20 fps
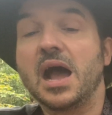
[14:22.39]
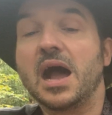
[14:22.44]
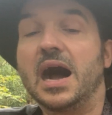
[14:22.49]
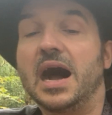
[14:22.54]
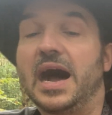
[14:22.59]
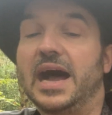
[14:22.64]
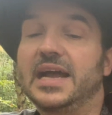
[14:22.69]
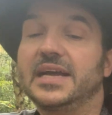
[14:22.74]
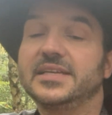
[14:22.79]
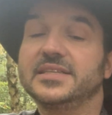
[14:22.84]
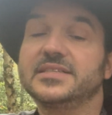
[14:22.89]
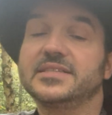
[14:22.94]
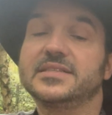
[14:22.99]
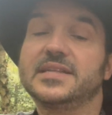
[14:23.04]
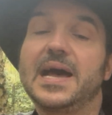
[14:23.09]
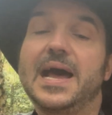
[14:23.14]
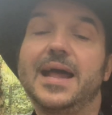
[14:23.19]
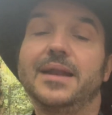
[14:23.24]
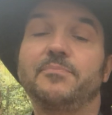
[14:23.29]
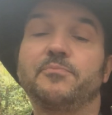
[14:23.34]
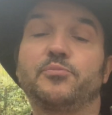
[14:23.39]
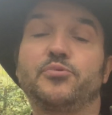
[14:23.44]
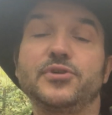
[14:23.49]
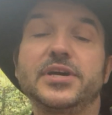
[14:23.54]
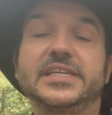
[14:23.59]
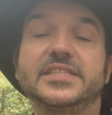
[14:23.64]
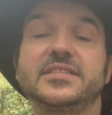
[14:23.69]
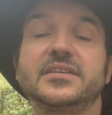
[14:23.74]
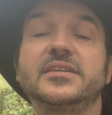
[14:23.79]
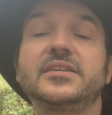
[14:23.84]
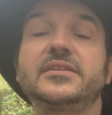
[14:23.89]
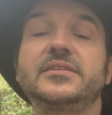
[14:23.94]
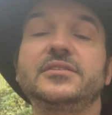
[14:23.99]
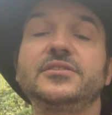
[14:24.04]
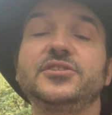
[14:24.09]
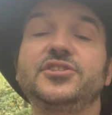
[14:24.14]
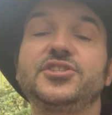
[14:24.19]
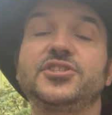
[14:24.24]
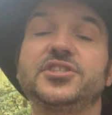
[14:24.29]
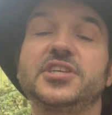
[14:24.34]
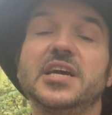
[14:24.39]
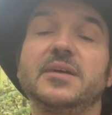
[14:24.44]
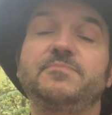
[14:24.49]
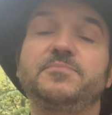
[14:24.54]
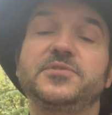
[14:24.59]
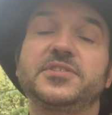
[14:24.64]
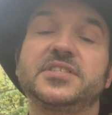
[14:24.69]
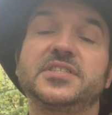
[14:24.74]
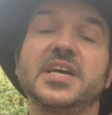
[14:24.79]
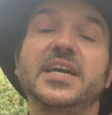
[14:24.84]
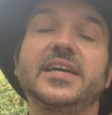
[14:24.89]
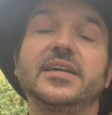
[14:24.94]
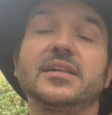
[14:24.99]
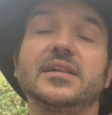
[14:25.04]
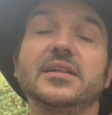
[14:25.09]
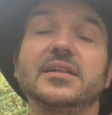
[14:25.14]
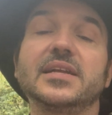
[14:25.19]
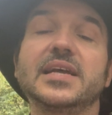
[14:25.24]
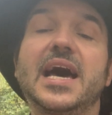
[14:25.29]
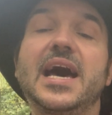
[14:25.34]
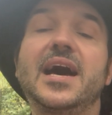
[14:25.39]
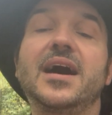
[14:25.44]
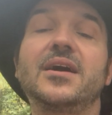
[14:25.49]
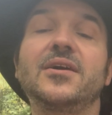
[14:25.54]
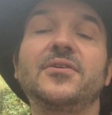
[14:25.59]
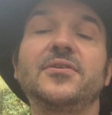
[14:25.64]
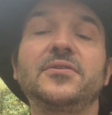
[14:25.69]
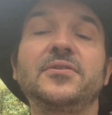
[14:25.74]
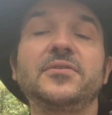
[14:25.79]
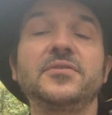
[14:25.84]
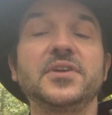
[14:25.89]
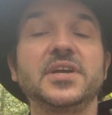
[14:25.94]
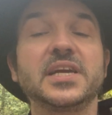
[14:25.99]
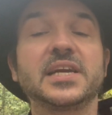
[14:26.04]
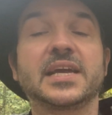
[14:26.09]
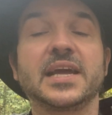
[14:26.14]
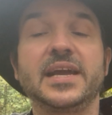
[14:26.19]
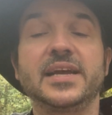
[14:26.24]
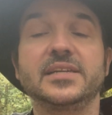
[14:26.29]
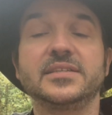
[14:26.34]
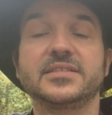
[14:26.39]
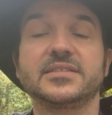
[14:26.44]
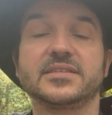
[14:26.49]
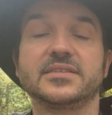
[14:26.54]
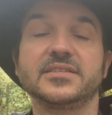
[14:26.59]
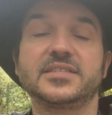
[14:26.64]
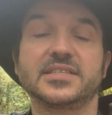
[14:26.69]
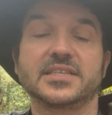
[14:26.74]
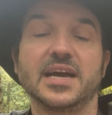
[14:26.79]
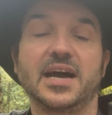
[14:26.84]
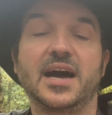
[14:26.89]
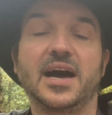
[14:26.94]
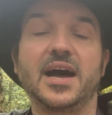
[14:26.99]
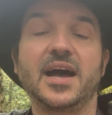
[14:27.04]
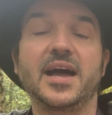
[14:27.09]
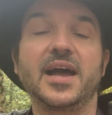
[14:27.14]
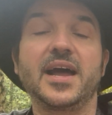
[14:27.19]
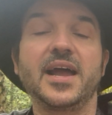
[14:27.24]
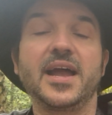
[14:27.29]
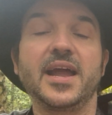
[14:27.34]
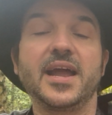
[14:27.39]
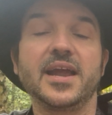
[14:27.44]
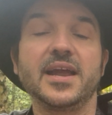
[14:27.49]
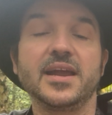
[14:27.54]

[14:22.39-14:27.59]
as that prison ship sailed out against the sky.